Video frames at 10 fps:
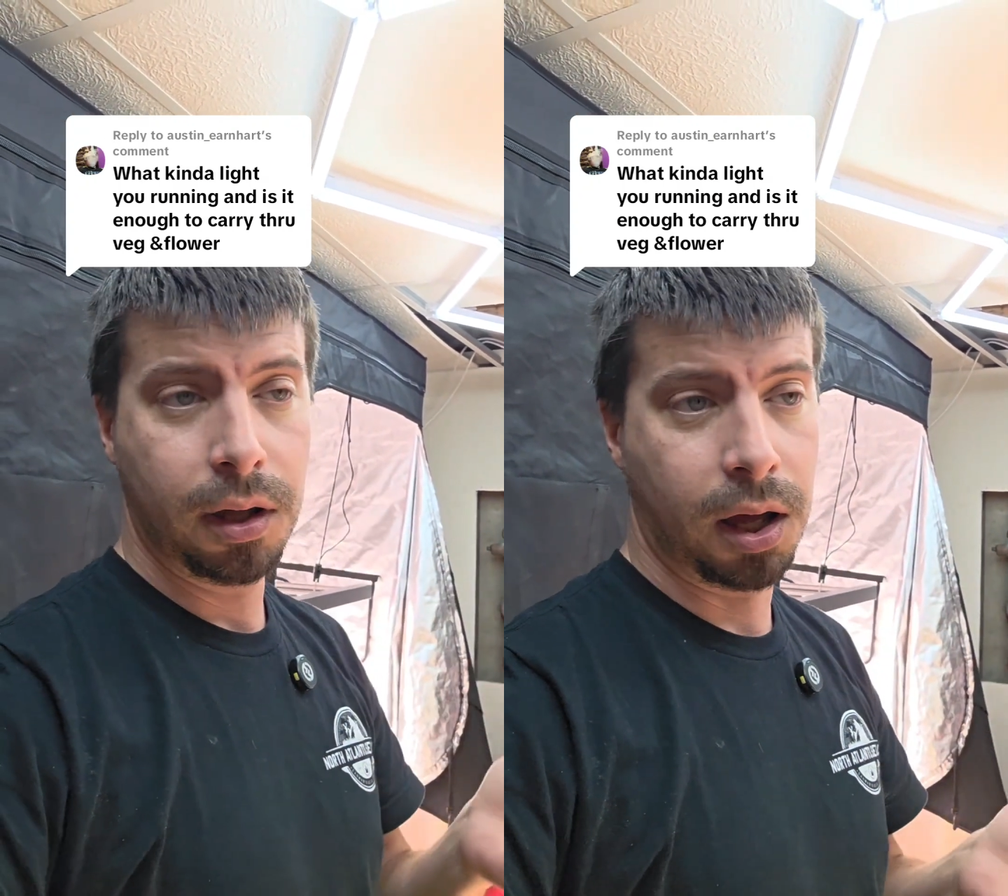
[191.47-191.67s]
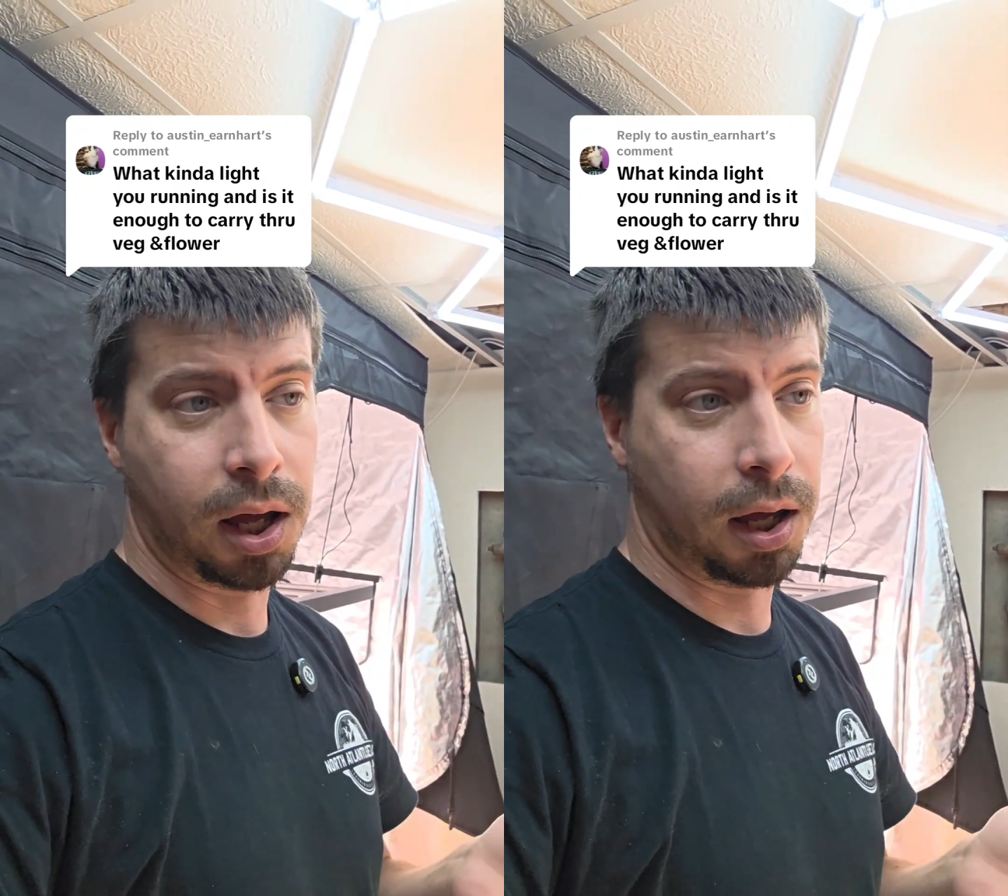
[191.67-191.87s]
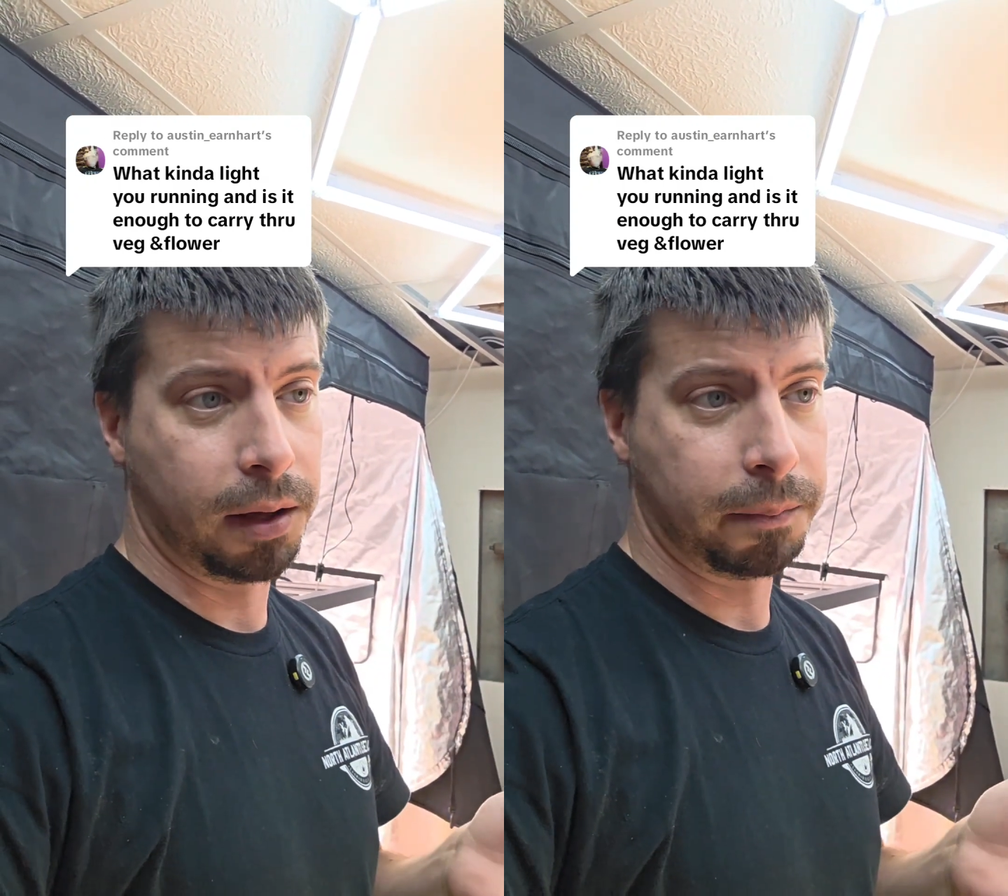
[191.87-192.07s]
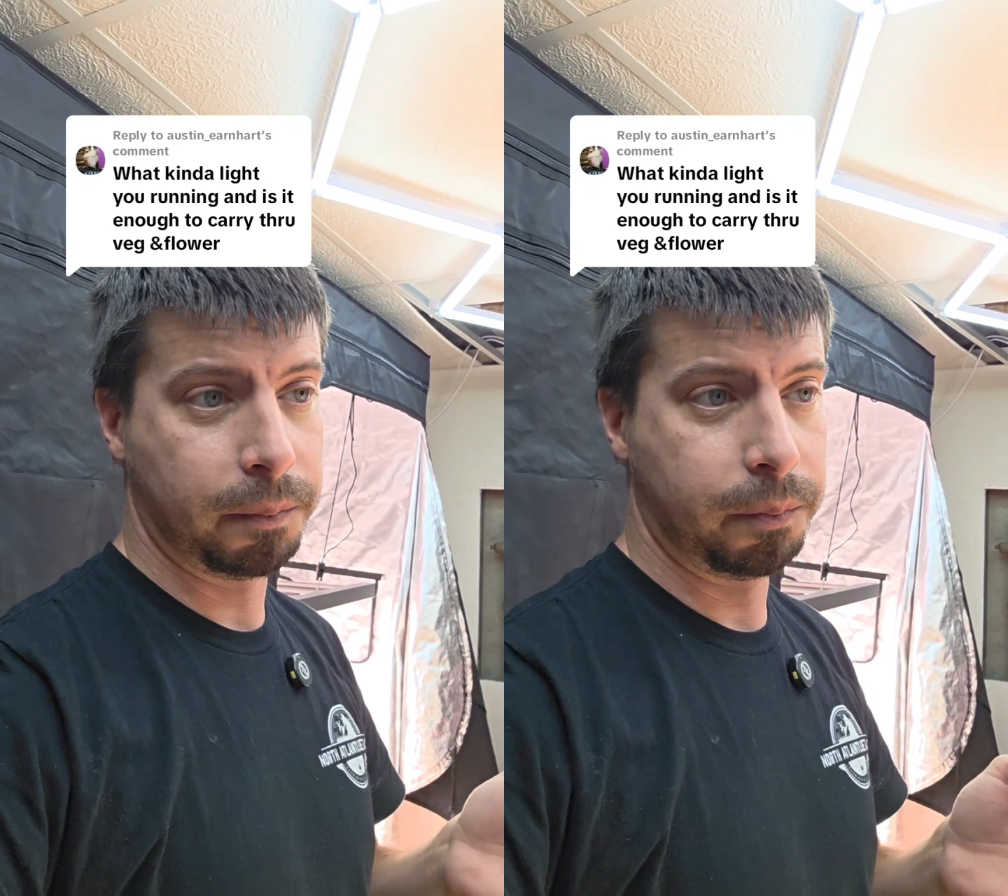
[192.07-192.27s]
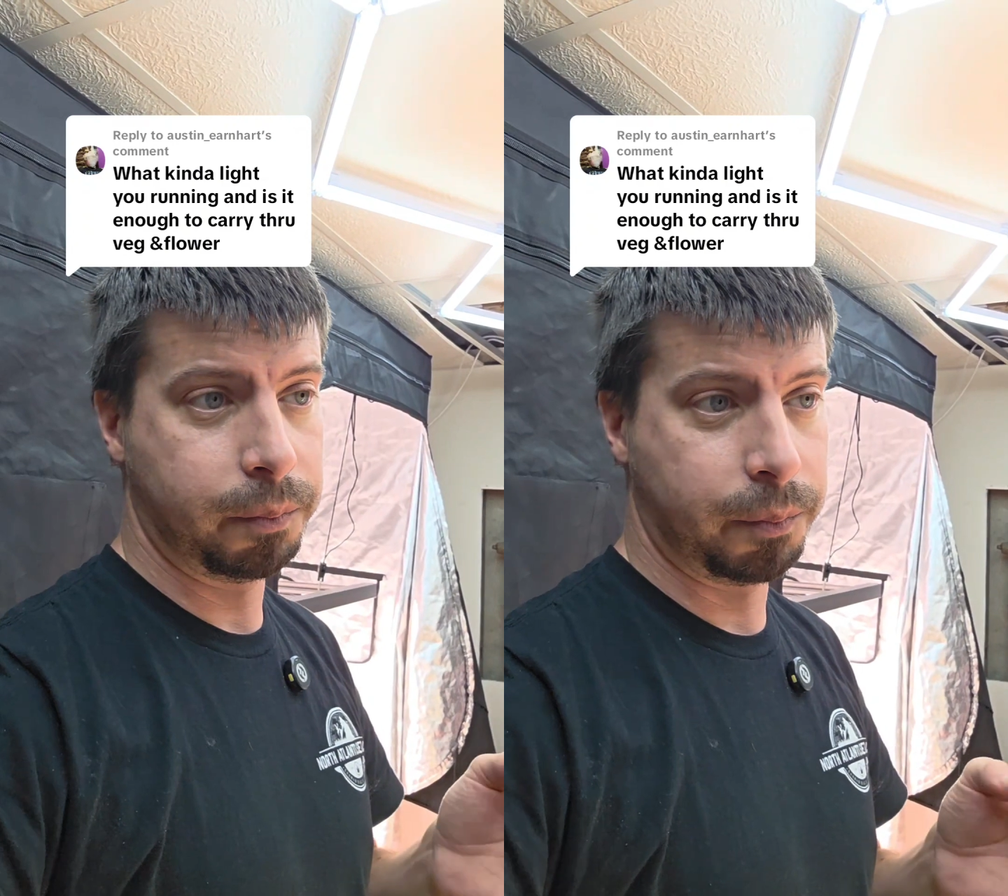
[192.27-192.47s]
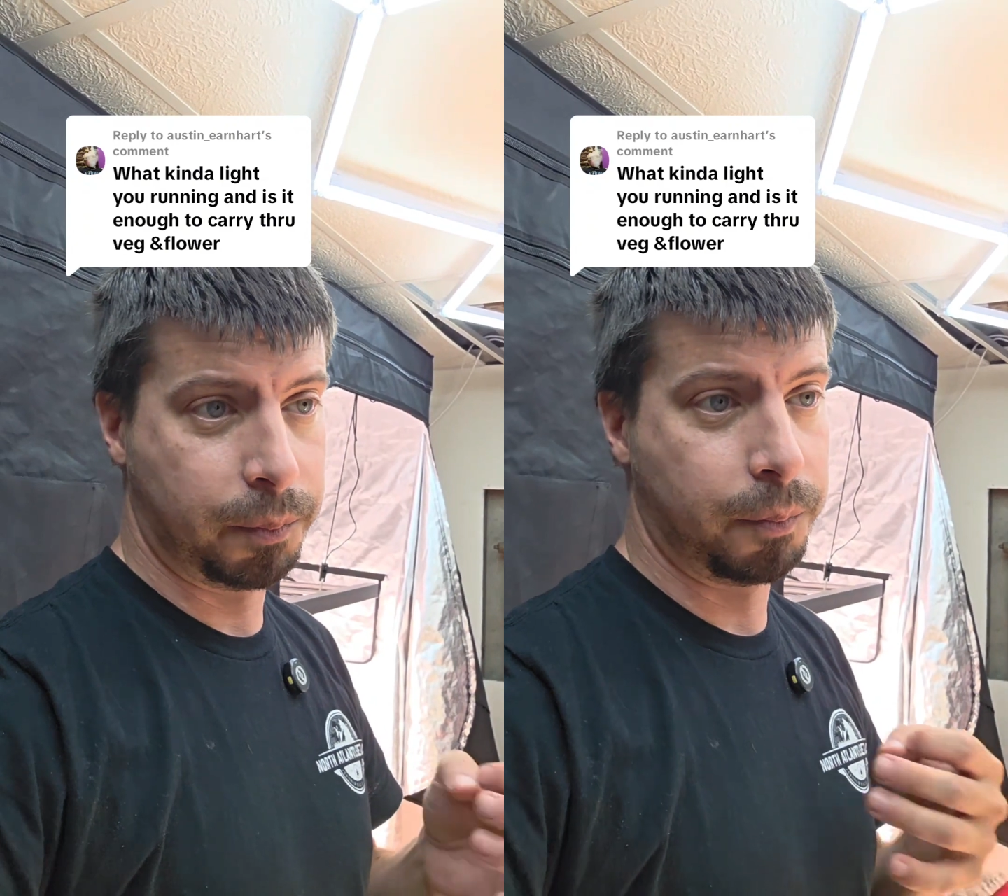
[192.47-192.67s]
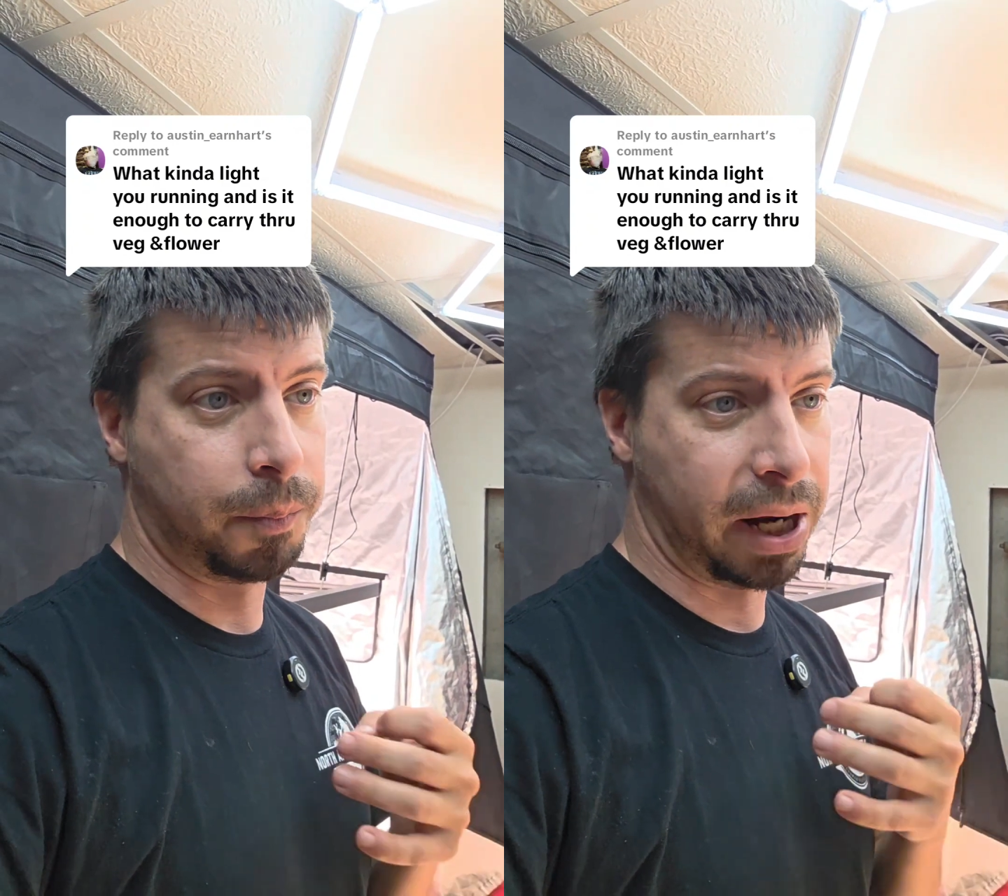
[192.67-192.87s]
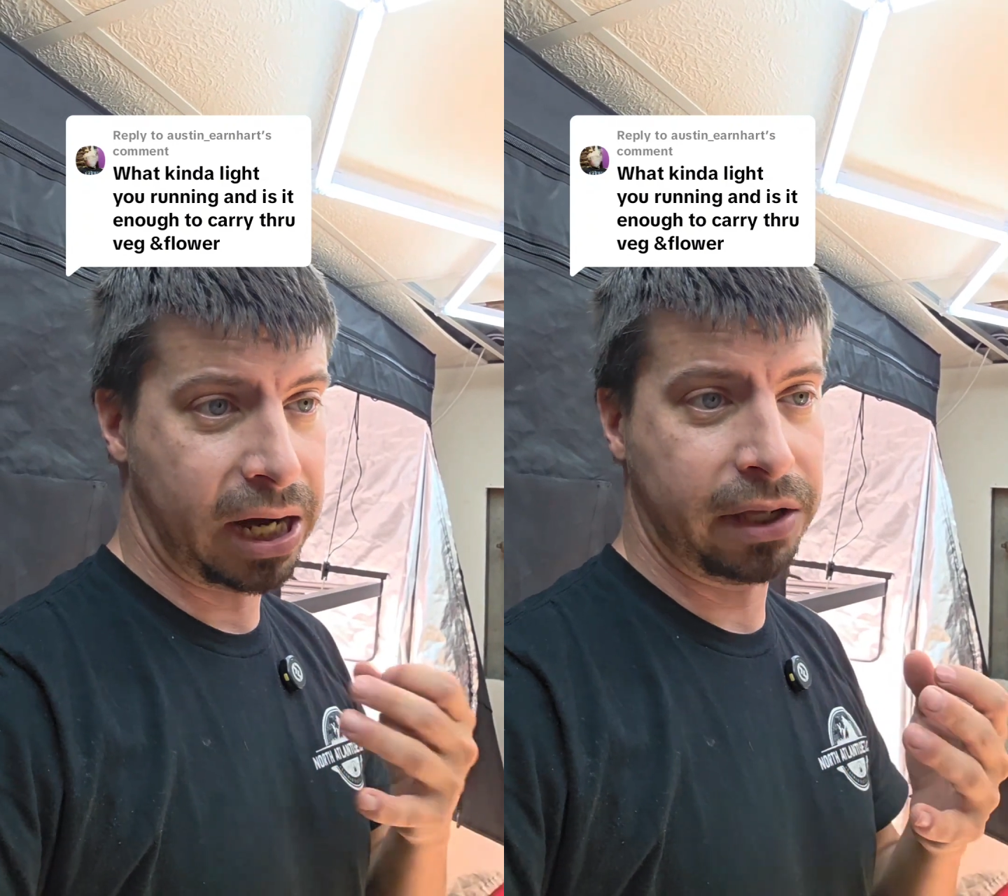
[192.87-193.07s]
But
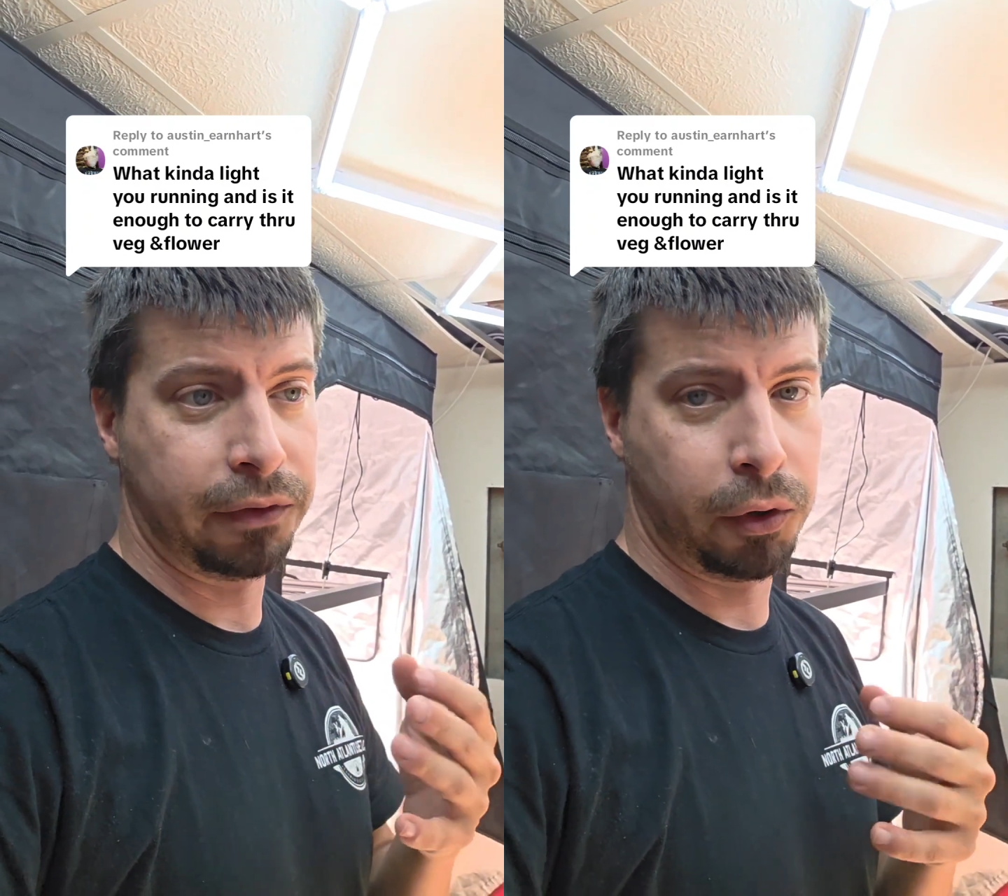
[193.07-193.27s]
any of